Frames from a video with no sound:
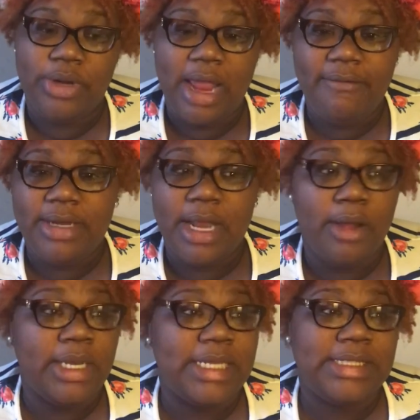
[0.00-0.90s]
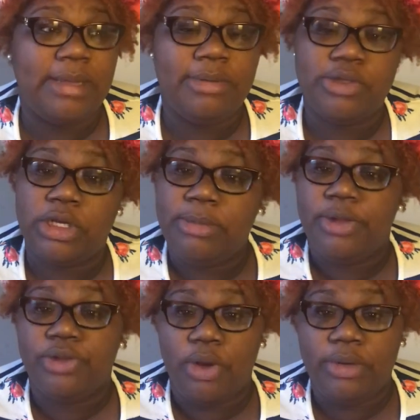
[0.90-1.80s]
And every now and then something's going to
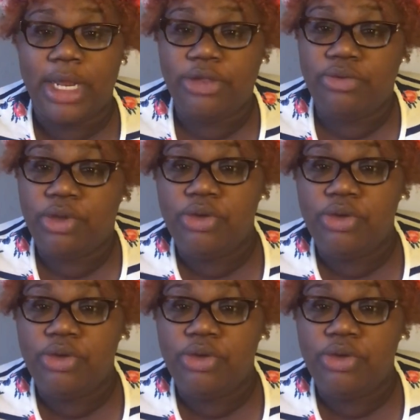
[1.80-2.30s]
be thrown at you,